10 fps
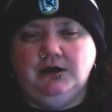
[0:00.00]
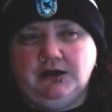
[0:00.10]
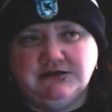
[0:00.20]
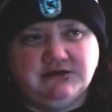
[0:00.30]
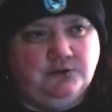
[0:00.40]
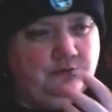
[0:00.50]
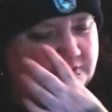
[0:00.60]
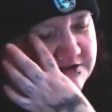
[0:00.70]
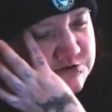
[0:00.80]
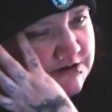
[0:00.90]
Because
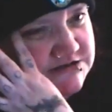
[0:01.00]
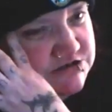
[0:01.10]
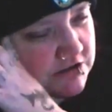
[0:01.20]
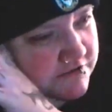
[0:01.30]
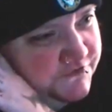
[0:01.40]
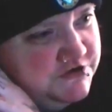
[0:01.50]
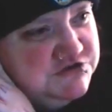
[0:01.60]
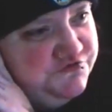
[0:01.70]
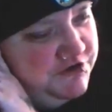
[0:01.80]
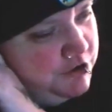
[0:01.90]
that's when I saw the
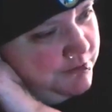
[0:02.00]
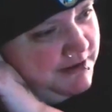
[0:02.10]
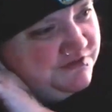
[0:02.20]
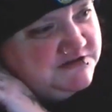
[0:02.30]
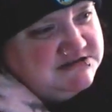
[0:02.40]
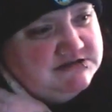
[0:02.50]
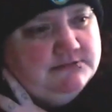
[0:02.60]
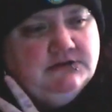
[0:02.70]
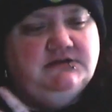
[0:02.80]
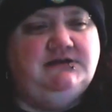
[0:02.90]
first film at this
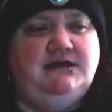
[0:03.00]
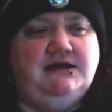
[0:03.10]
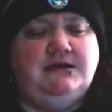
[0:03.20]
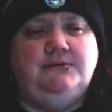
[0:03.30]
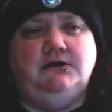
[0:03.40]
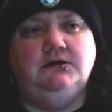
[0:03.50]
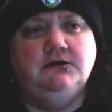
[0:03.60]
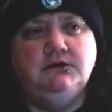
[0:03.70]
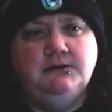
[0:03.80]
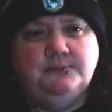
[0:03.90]
cinema the day it came out.
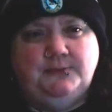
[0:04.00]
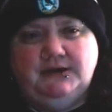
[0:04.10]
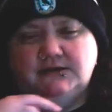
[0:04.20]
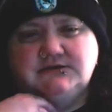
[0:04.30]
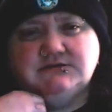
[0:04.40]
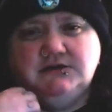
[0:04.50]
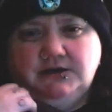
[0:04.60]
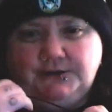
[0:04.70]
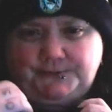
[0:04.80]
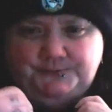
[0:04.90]
But,
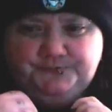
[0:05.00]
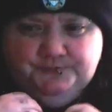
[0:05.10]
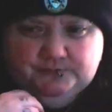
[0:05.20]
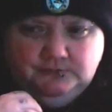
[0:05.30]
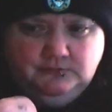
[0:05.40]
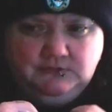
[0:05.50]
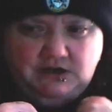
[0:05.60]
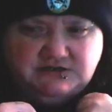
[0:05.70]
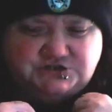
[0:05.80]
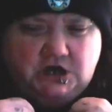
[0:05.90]
um,
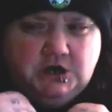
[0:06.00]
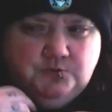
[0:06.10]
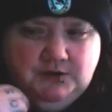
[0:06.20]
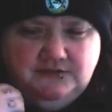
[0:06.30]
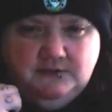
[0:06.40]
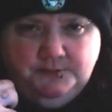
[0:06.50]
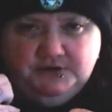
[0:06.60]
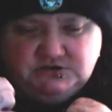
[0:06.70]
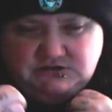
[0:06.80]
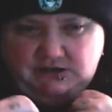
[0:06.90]
I started reading the
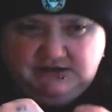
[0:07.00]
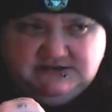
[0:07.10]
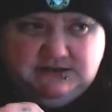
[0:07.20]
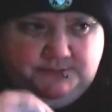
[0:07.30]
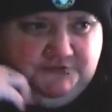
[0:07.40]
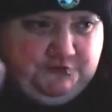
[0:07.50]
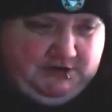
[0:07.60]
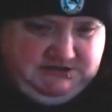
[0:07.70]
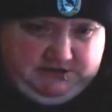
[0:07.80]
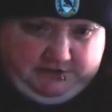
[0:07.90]
books, like I said before
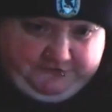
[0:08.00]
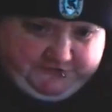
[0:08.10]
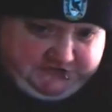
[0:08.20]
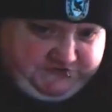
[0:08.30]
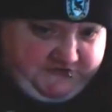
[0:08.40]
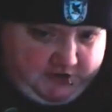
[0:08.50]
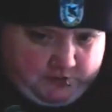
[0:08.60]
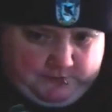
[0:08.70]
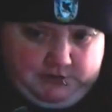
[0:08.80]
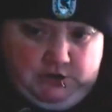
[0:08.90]
I saw the first
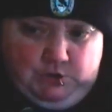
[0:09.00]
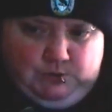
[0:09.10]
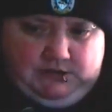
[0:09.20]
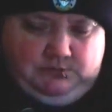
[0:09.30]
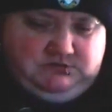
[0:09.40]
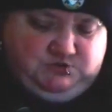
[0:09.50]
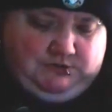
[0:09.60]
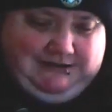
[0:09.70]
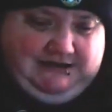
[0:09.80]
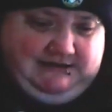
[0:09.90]
film when it was
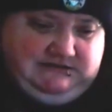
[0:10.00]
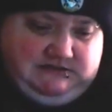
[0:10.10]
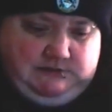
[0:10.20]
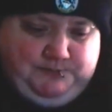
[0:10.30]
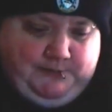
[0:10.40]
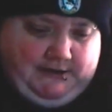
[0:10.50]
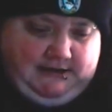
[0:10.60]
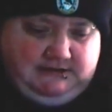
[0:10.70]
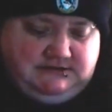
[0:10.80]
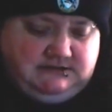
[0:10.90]
released, but